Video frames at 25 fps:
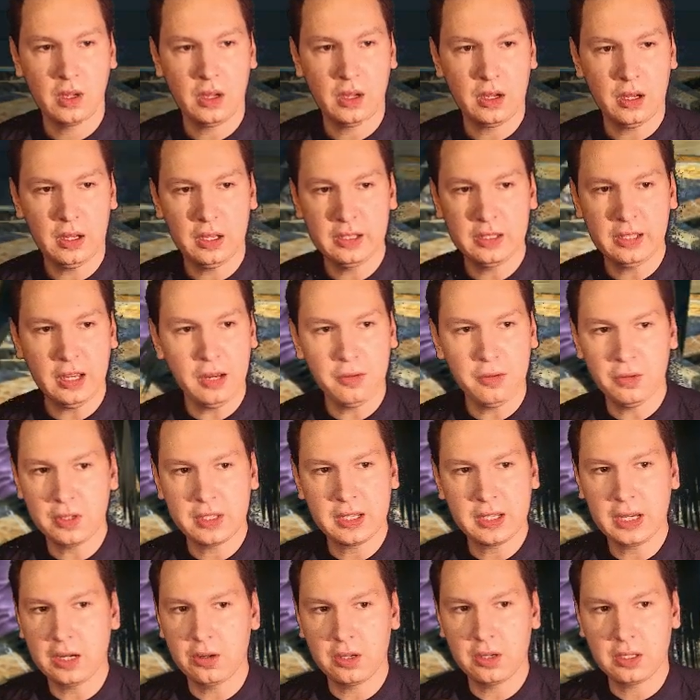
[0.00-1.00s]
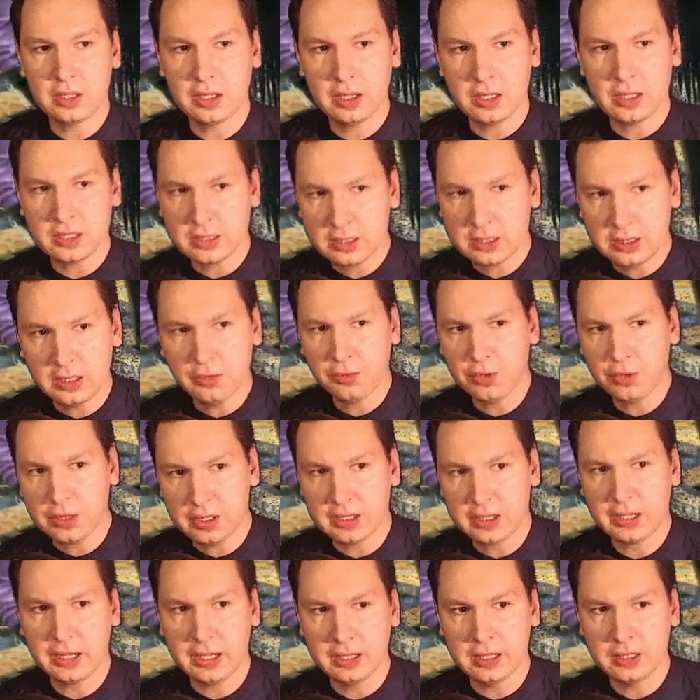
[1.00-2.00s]
And every character has different
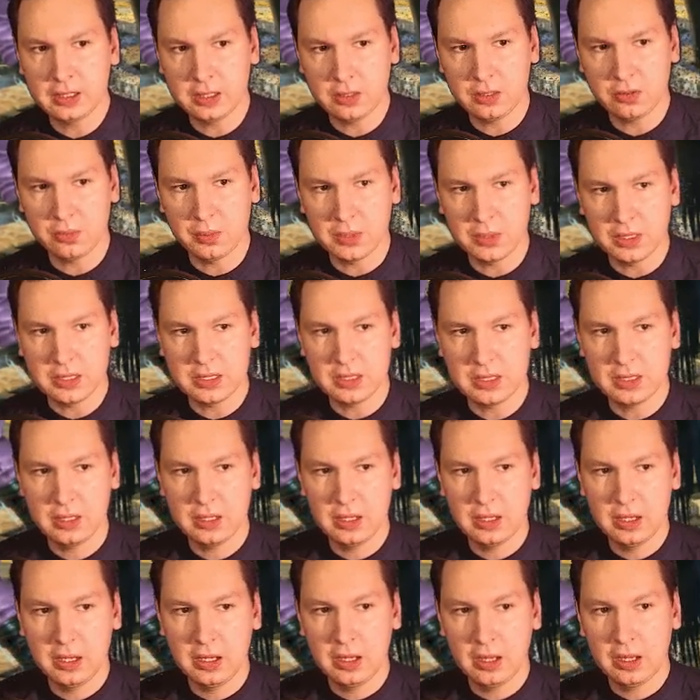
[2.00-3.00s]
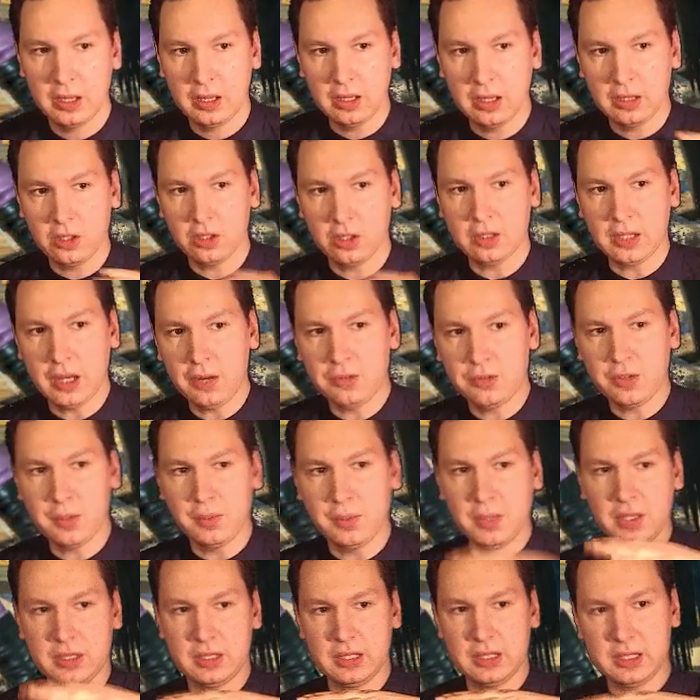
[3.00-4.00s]
kinds of mid. Not every
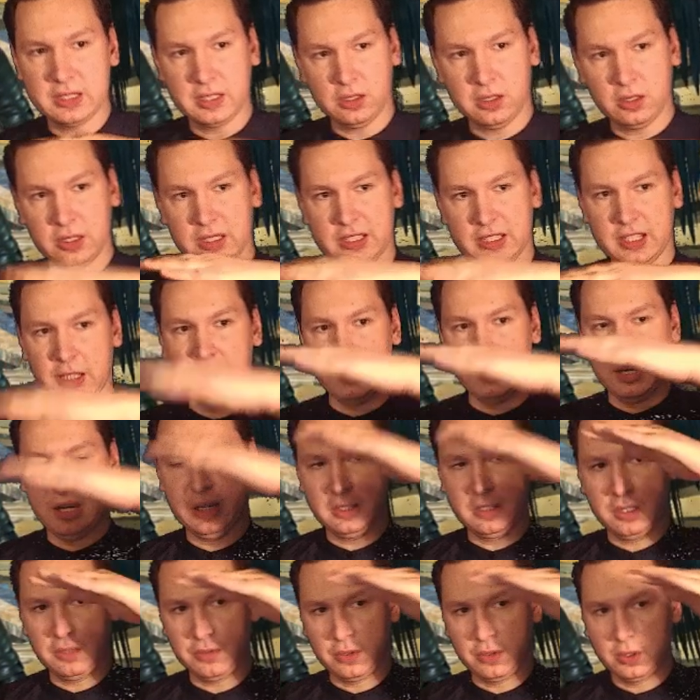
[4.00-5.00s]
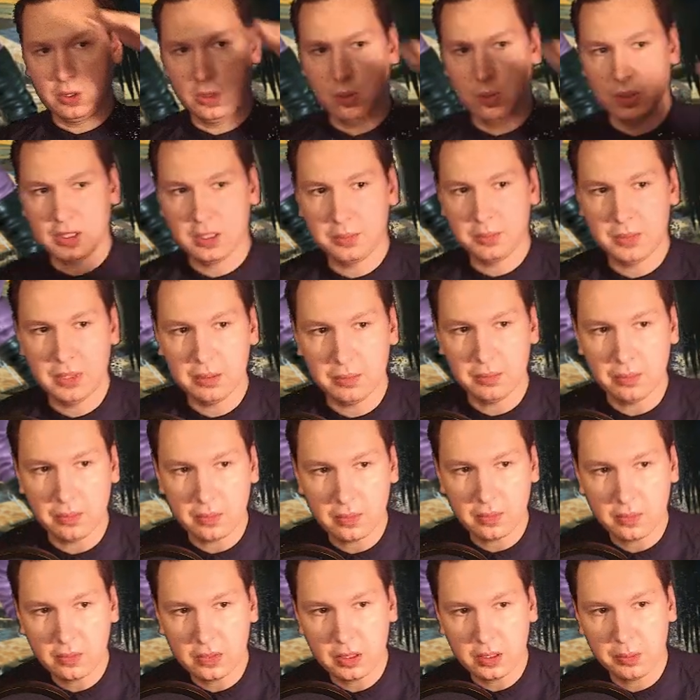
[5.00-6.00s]
mid is on the same height, if you know what I mean,
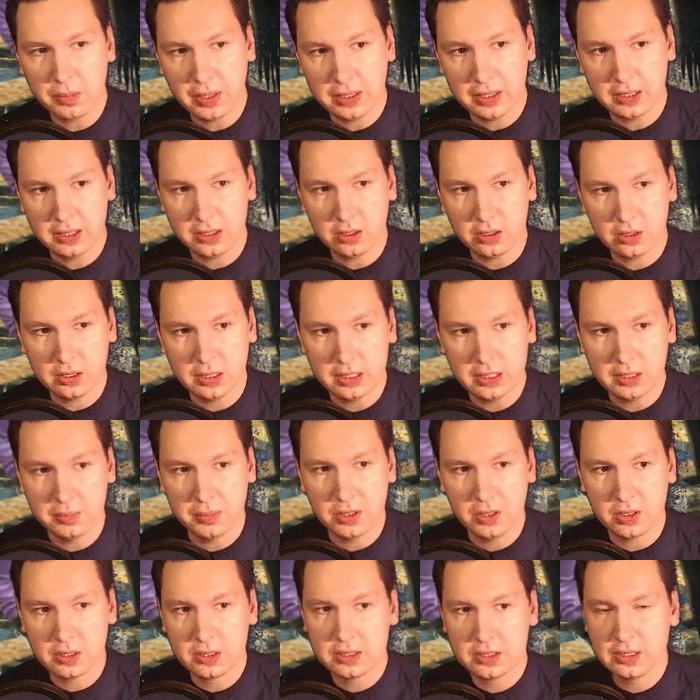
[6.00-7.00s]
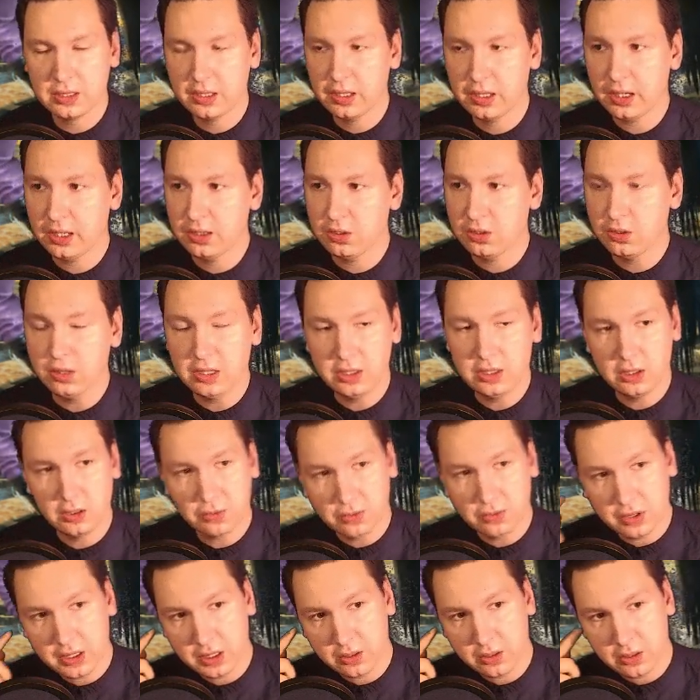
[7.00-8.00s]
depending on hitbox. And you need to
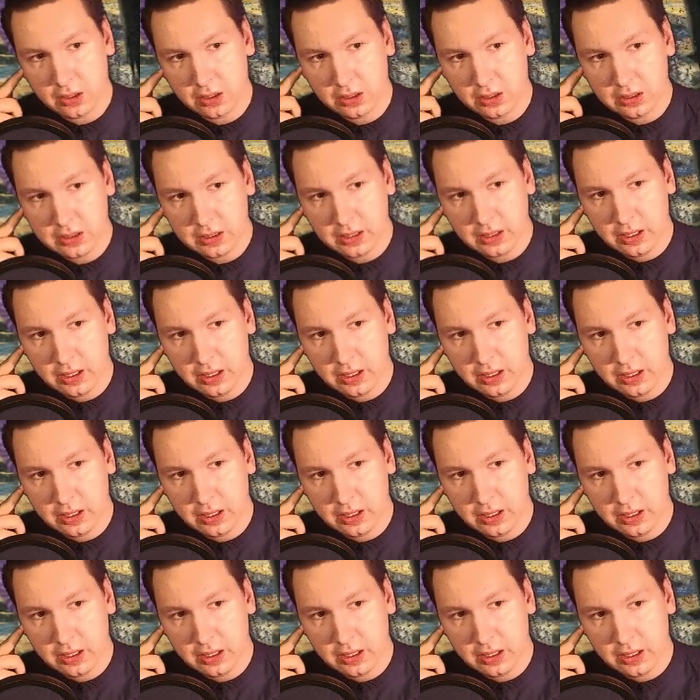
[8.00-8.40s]
figure out